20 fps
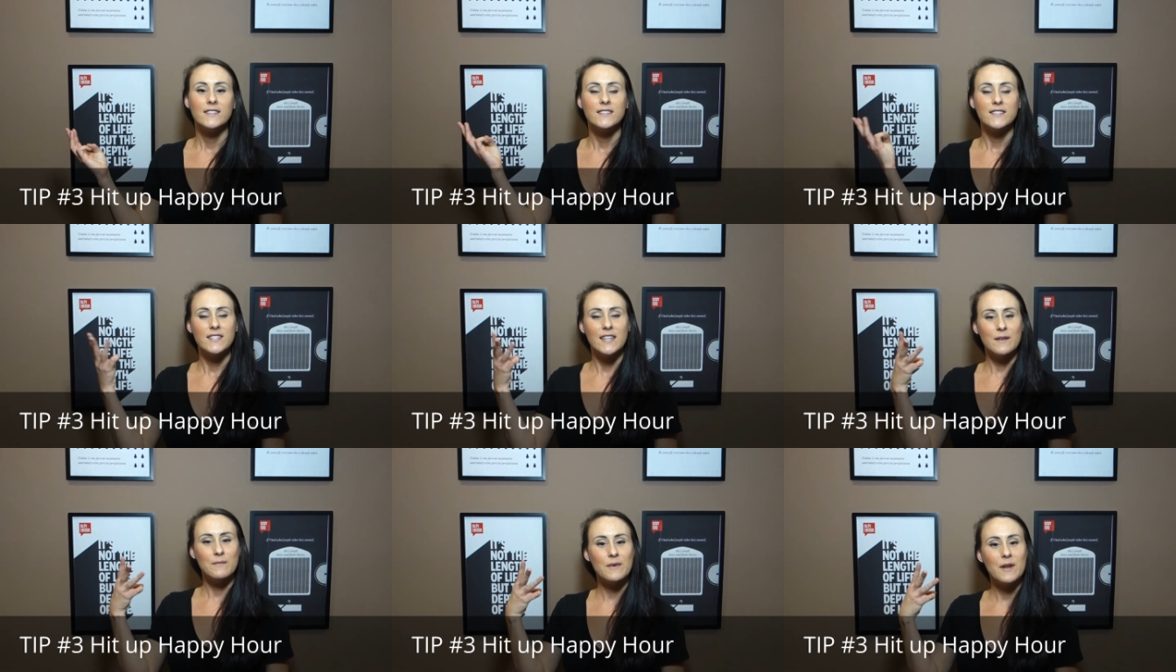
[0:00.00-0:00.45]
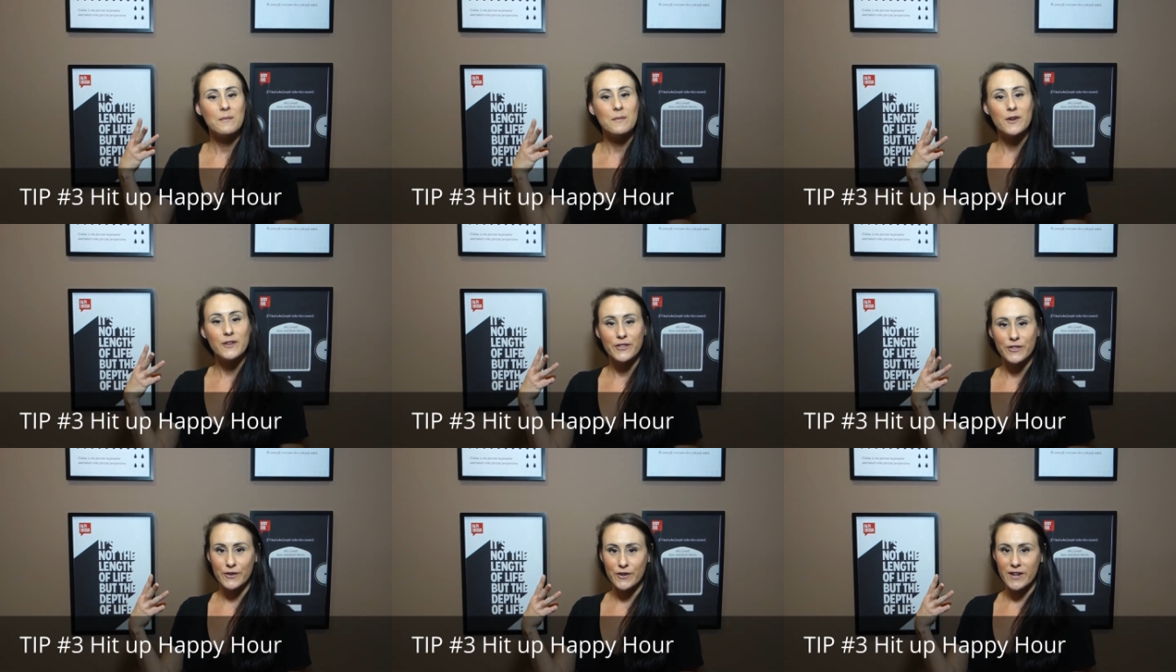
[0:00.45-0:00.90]
tip
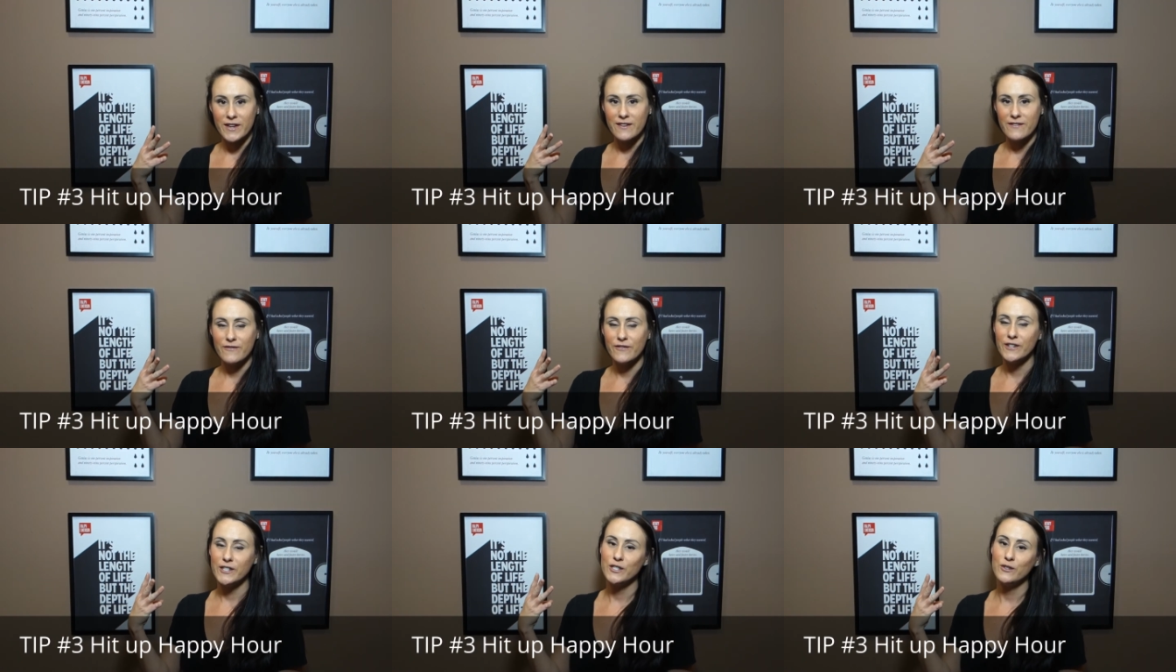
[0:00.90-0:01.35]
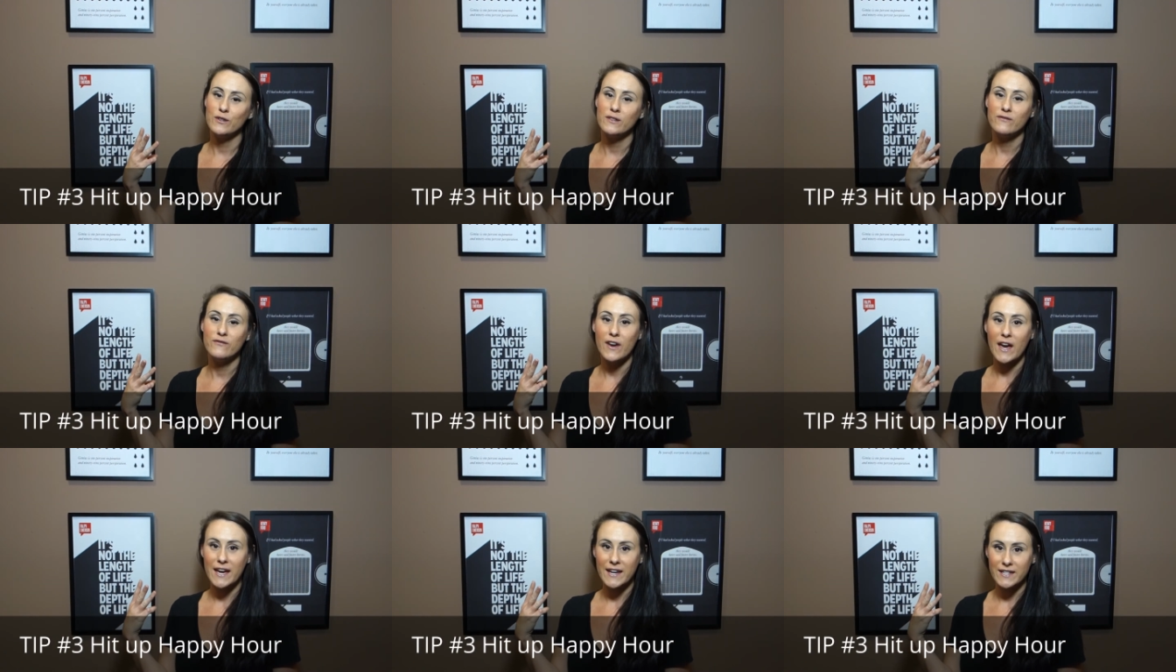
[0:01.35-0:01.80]
number three for doing
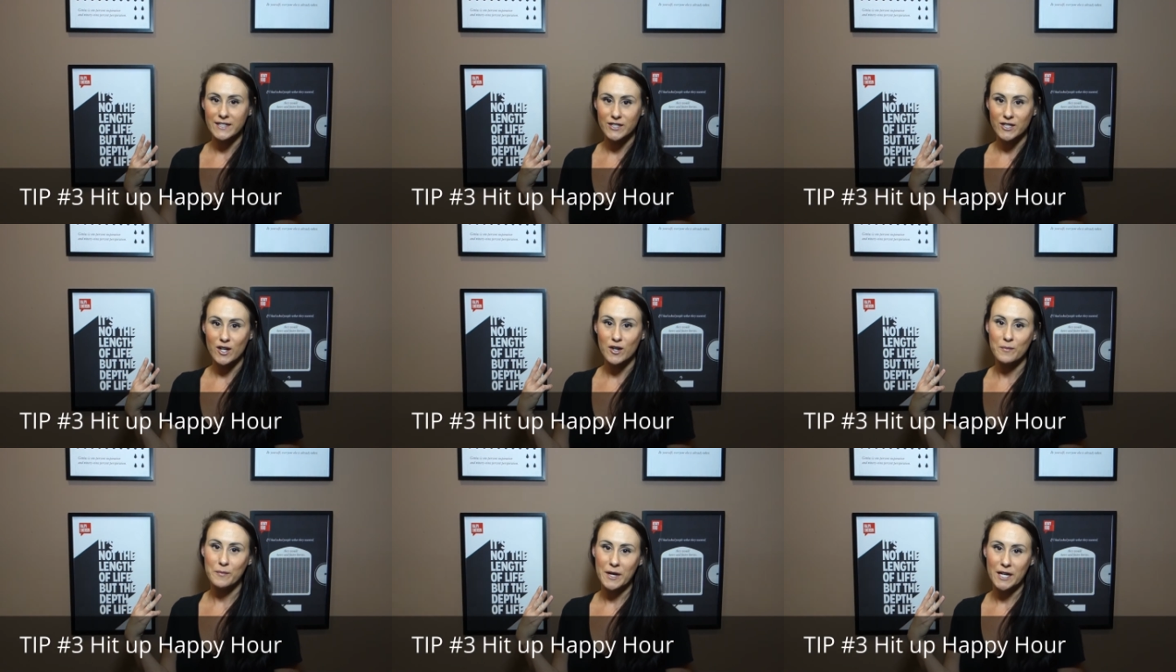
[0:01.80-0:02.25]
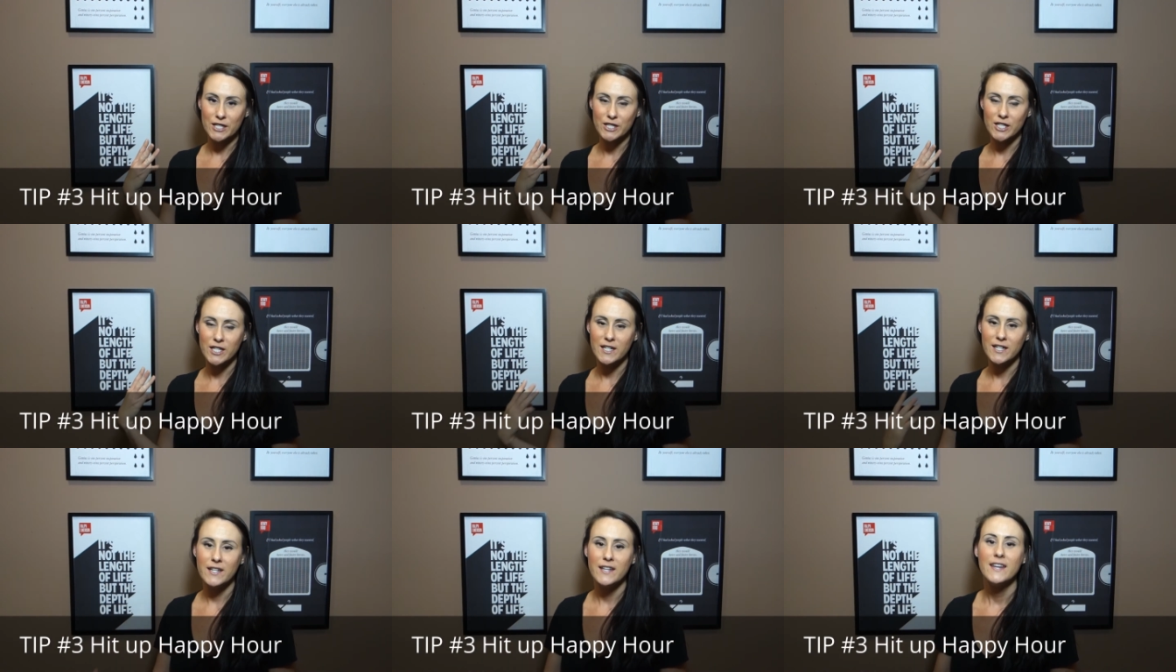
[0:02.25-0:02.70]
Vegas on a
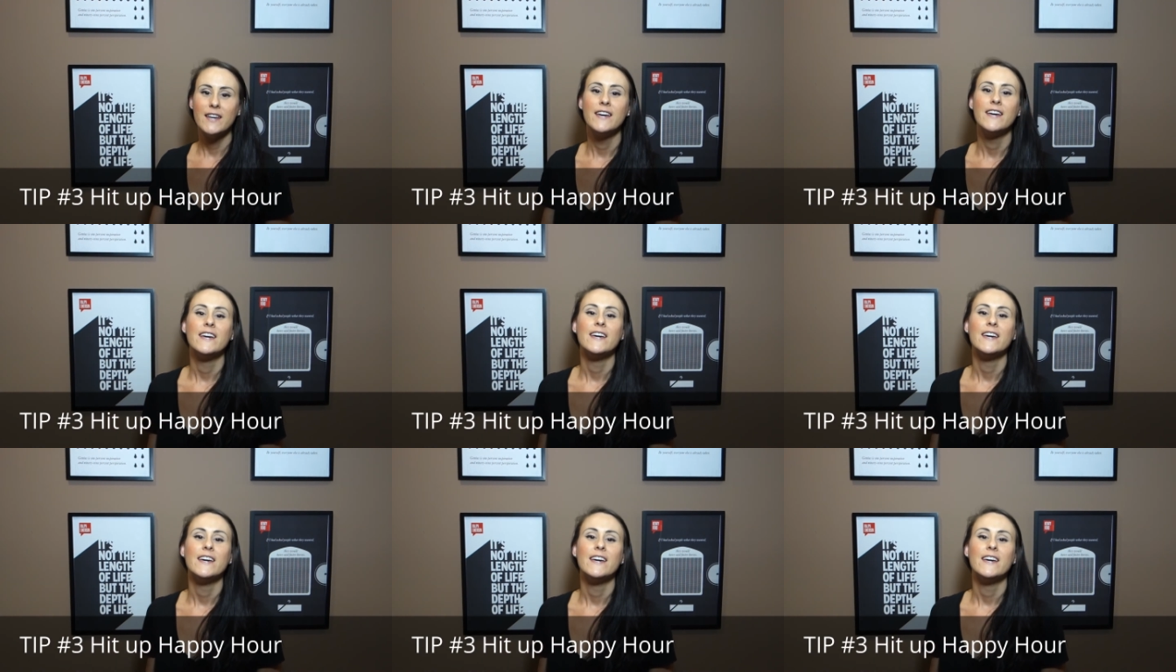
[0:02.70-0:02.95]
budget